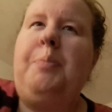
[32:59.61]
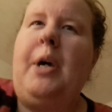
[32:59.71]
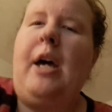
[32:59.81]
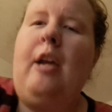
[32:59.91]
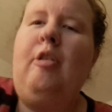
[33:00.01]

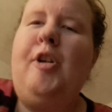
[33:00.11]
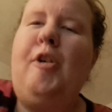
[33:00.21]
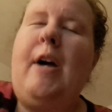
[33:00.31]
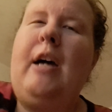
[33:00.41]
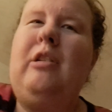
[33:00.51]
But I don't
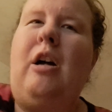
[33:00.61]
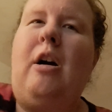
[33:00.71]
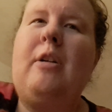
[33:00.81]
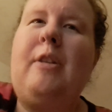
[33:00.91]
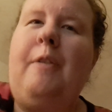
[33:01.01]
know how
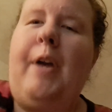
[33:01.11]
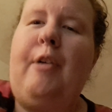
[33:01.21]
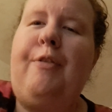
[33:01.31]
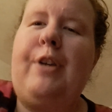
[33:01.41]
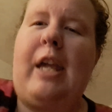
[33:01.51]
long the
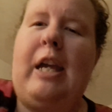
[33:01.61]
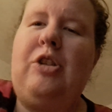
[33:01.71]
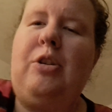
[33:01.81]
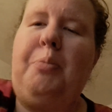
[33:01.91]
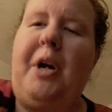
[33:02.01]

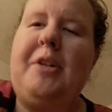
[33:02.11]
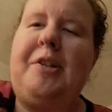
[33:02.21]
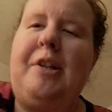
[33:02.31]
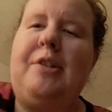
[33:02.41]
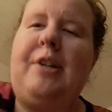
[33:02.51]
verification
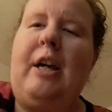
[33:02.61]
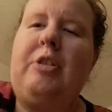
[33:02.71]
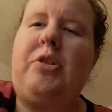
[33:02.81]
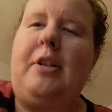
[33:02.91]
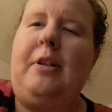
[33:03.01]
process
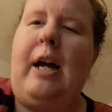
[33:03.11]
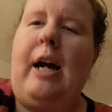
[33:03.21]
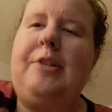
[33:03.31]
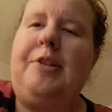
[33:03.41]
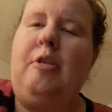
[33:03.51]
actually lasts